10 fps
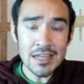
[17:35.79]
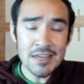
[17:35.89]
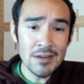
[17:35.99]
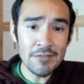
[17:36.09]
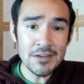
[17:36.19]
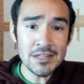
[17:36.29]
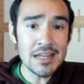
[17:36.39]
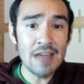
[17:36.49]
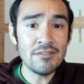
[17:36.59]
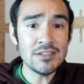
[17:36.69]
Even if it
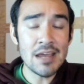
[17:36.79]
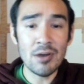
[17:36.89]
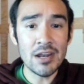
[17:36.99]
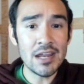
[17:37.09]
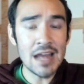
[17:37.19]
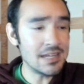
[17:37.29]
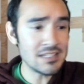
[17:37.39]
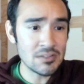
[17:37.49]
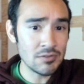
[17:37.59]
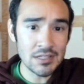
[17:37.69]
didn't have his name on it, I
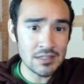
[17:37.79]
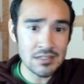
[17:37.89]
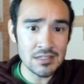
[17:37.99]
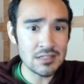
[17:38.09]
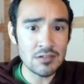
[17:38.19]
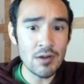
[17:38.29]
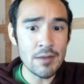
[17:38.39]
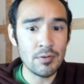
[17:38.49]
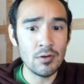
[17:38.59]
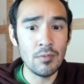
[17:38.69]
still think this is a
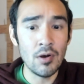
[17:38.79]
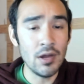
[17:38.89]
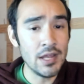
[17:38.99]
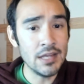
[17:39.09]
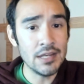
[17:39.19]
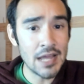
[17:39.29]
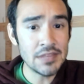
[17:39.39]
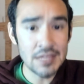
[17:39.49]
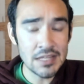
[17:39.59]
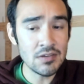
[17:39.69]
great pearl ball. And I
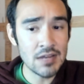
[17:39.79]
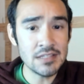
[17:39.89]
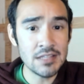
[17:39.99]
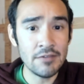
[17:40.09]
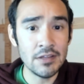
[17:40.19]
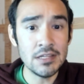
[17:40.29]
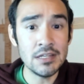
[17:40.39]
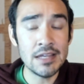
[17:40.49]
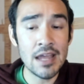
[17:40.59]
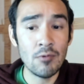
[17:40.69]
think you guys definitely
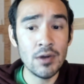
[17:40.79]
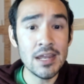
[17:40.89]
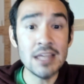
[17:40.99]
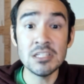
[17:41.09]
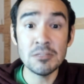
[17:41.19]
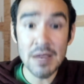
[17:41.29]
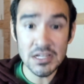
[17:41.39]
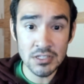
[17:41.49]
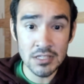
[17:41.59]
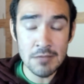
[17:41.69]
need to get one,
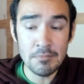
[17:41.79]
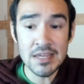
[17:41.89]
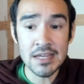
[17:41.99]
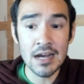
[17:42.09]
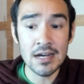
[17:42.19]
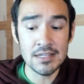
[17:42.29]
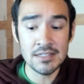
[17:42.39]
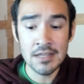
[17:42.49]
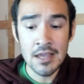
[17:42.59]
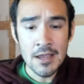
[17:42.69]
especially
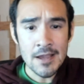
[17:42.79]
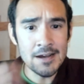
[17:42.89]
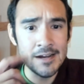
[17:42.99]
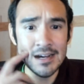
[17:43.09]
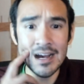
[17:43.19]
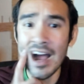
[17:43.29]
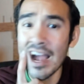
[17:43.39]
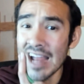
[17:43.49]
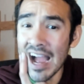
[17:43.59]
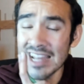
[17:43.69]
because
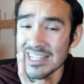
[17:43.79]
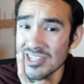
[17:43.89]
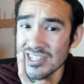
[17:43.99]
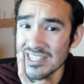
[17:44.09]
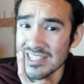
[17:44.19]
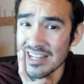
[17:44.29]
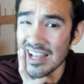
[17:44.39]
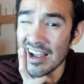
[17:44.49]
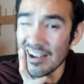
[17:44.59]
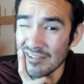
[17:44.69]
I just
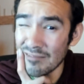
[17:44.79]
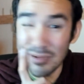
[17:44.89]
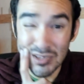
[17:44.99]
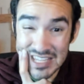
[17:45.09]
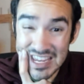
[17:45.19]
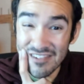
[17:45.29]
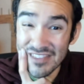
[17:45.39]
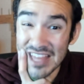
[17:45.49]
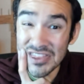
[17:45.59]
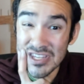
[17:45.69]

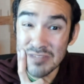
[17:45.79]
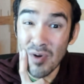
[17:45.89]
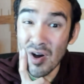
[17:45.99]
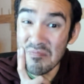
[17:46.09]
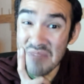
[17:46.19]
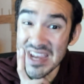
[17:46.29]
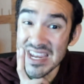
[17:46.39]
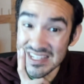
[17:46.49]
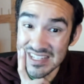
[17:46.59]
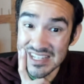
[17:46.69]
believe that this ball may
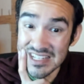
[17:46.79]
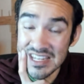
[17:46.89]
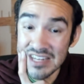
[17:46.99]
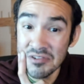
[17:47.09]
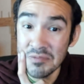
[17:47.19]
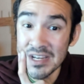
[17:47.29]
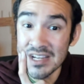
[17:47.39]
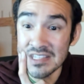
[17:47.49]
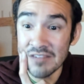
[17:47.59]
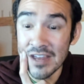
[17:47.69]
get discontinued
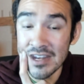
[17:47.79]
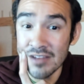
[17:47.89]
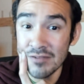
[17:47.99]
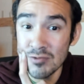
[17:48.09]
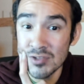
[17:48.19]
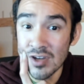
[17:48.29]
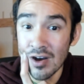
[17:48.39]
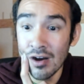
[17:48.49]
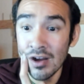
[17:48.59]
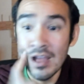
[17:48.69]
because if any of you
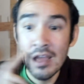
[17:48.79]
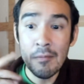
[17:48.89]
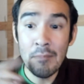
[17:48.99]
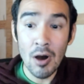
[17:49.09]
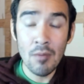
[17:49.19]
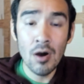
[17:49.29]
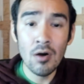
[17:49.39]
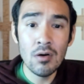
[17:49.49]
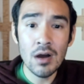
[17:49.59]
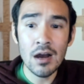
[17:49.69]
saw,
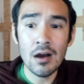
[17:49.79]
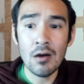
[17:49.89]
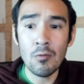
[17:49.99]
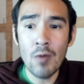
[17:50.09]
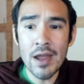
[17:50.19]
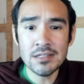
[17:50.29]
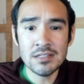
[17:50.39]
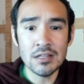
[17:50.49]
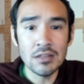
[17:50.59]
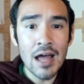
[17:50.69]
Belmo
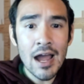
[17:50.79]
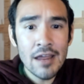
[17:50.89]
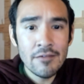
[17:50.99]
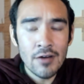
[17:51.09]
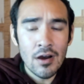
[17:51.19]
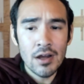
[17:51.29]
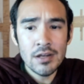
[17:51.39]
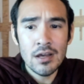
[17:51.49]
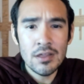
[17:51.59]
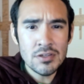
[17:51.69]
went live
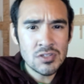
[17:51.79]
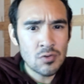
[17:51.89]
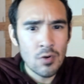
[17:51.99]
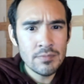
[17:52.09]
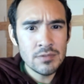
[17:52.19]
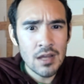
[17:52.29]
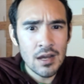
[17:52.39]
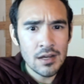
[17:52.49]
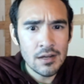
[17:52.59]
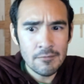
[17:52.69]
on the Storm
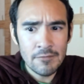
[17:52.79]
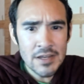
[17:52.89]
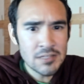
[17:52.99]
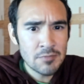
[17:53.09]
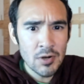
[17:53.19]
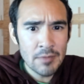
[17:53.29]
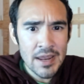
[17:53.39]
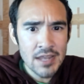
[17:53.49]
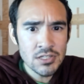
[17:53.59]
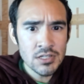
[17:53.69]
Facebook
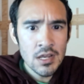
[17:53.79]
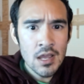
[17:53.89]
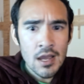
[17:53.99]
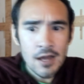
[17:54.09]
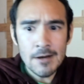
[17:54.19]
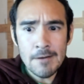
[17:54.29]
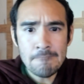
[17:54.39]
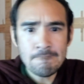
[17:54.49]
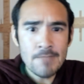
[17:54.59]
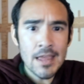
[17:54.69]
page.
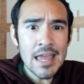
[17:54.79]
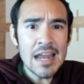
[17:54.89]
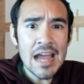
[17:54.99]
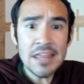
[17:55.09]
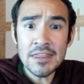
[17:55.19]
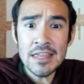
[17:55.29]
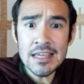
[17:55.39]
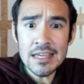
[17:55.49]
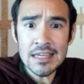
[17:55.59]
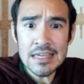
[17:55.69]
And I
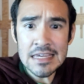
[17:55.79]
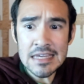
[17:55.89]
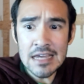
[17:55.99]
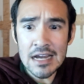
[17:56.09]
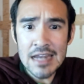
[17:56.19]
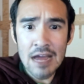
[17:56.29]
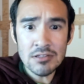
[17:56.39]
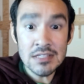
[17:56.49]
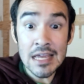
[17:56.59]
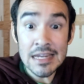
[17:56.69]
think he
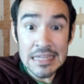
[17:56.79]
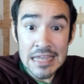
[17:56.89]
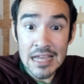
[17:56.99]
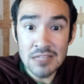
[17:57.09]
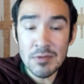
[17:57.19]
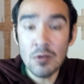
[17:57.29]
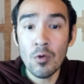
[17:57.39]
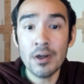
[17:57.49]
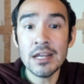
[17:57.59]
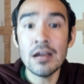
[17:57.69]
announced that he has been
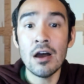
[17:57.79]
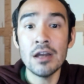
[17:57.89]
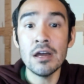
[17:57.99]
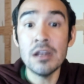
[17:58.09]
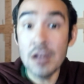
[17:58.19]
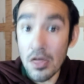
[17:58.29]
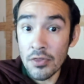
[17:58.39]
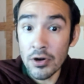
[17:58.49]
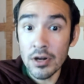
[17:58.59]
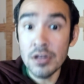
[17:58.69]
working on
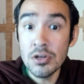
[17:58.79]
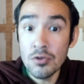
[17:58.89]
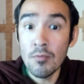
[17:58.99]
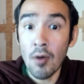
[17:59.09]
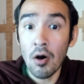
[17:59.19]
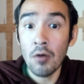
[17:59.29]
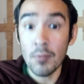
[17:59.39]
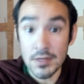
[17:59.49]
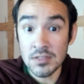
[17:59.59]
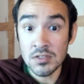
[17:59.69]
another new ball with